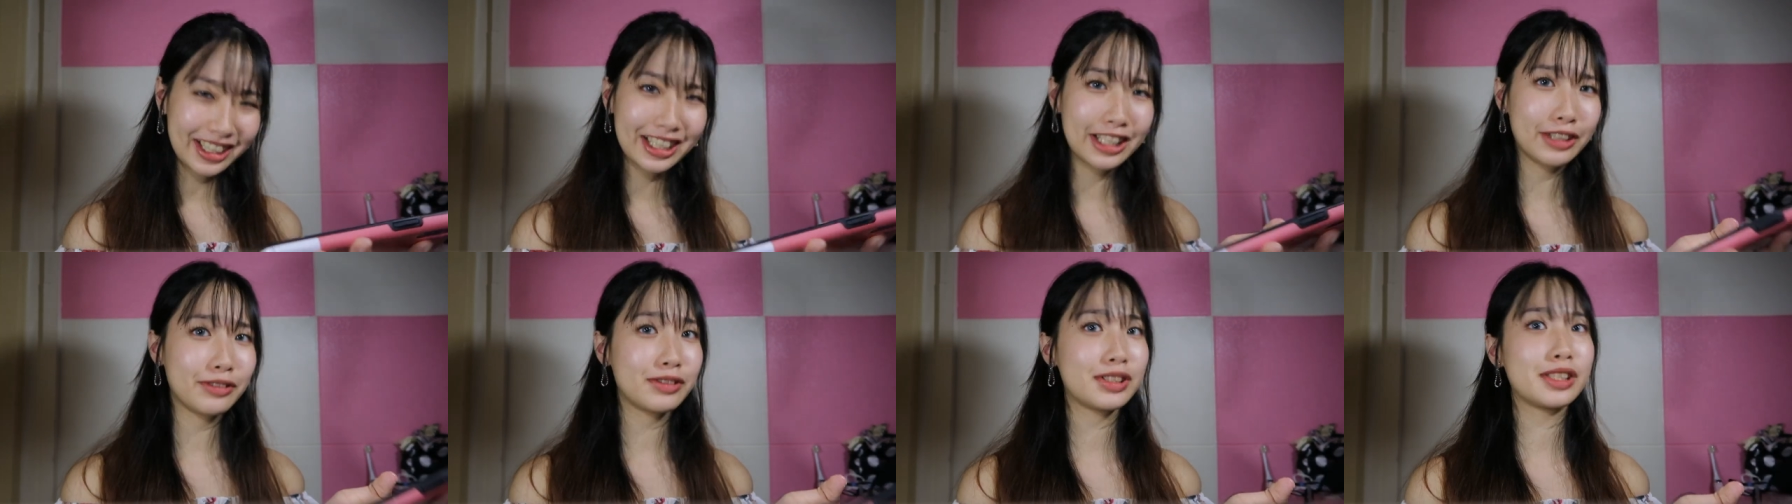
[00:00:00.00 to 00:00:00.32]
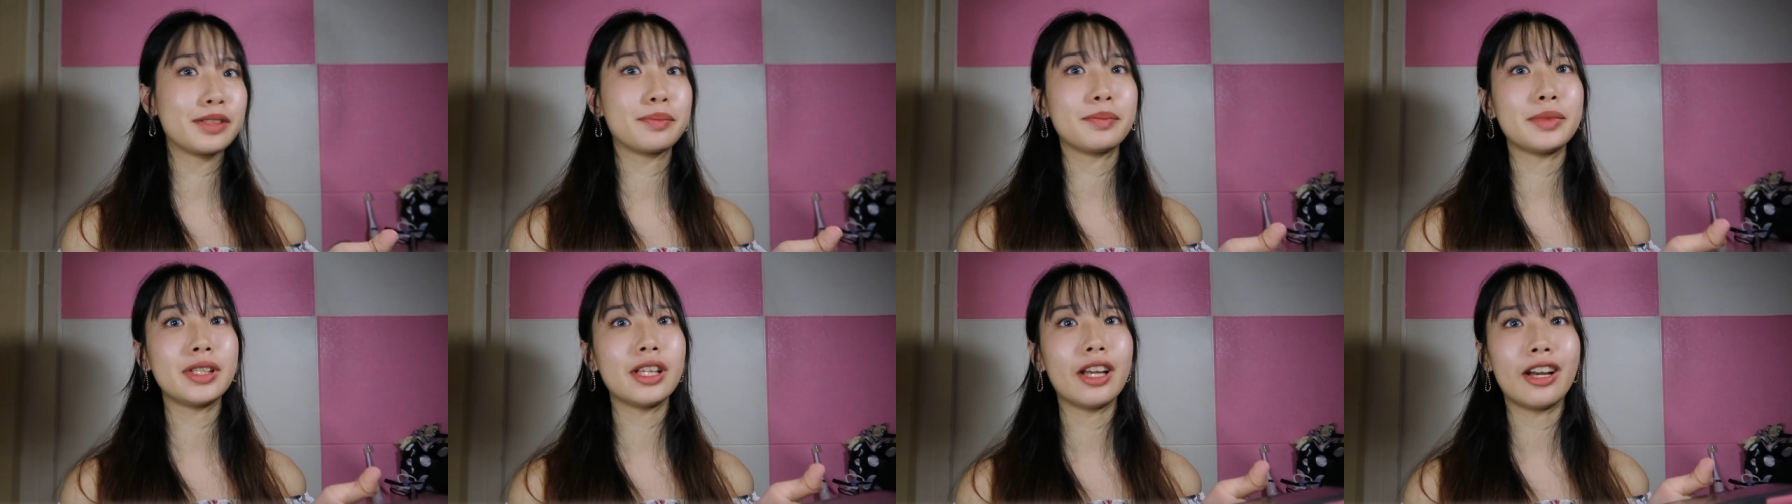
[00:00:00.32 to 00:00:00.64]
If
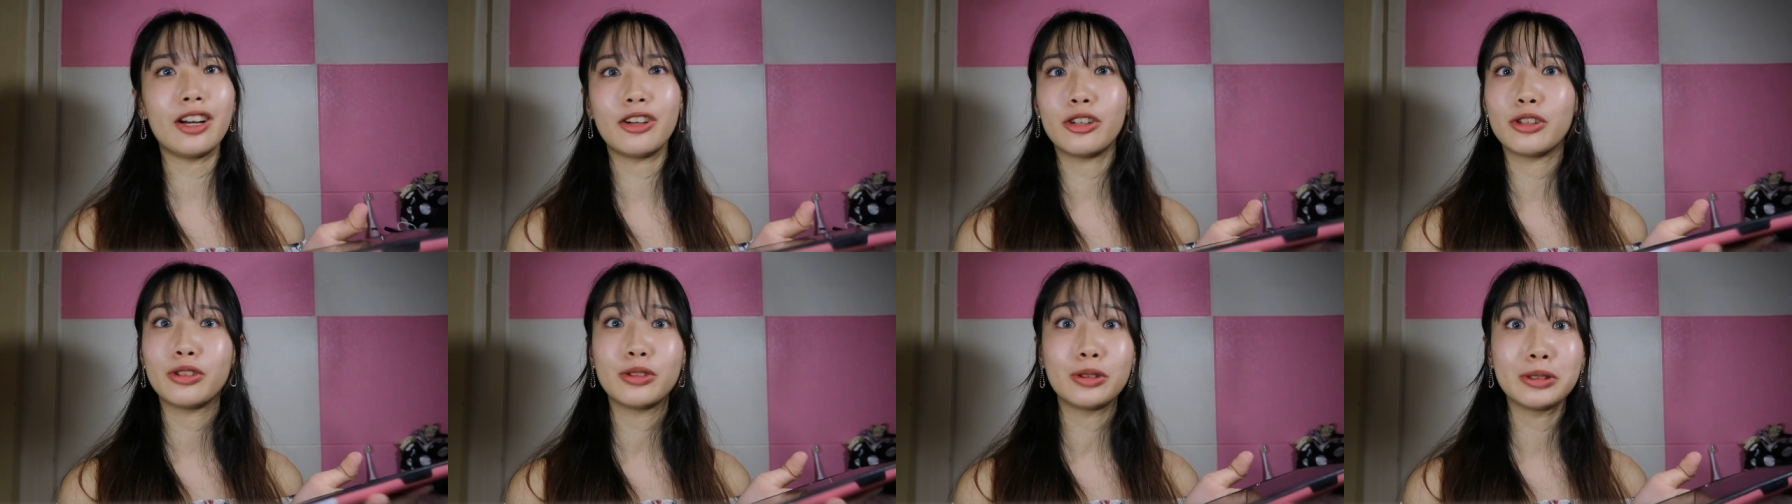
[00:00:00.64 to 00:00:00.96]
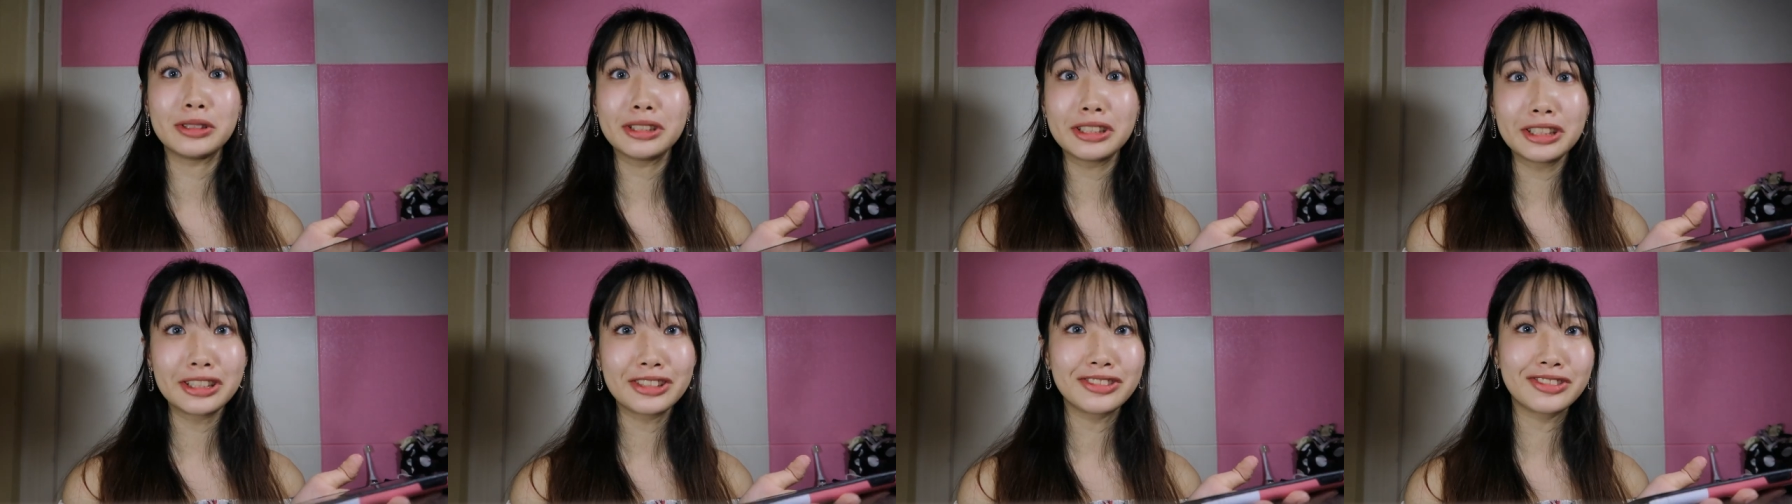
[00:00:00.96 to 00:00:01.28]
it's me, I
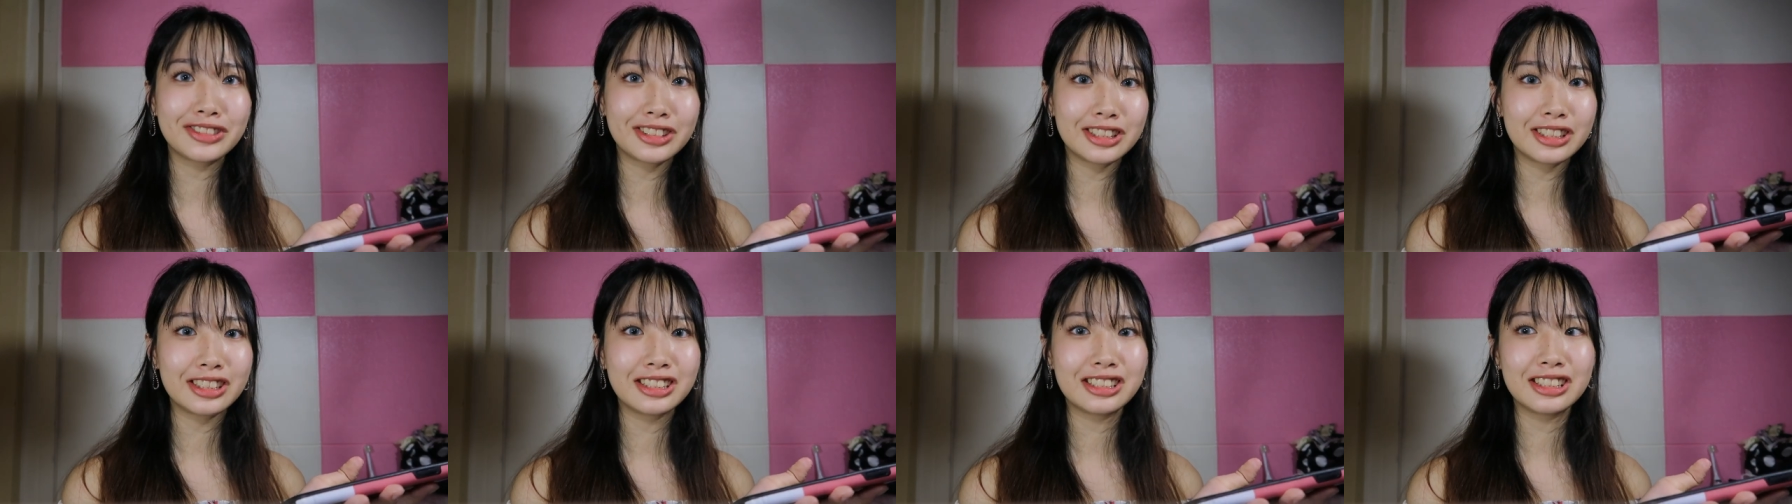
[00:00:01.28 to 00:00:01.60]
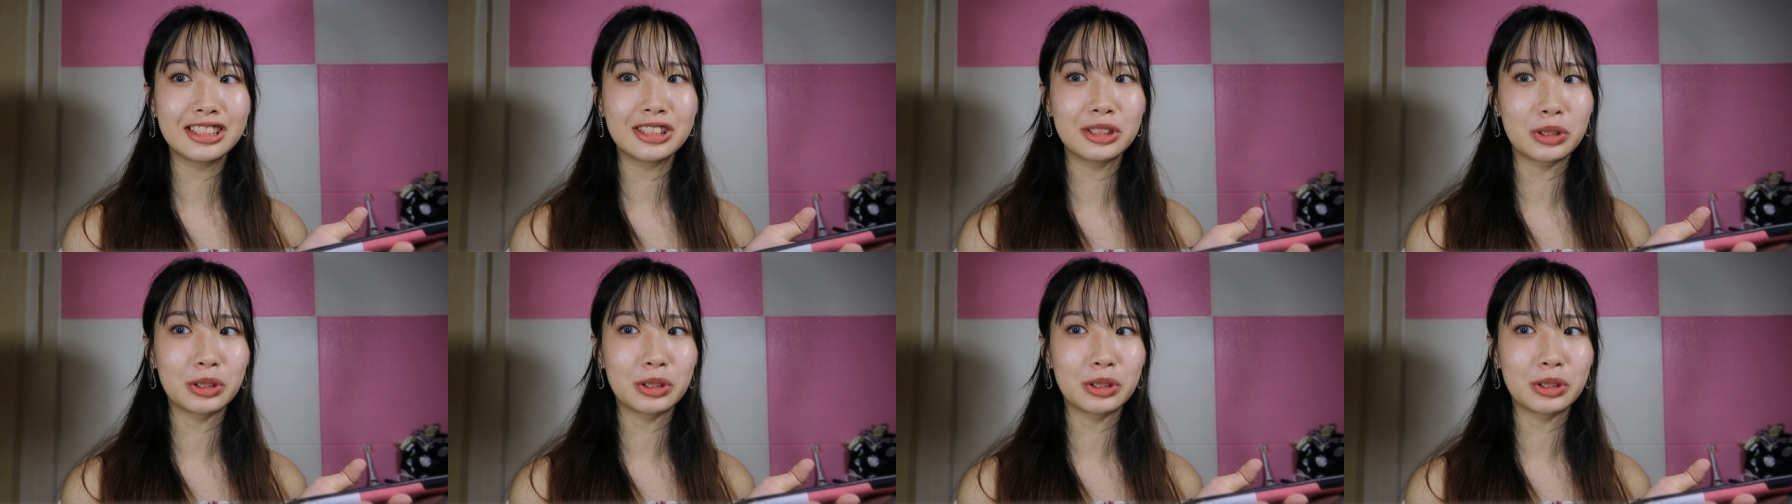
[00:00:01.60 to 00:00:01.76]
won't even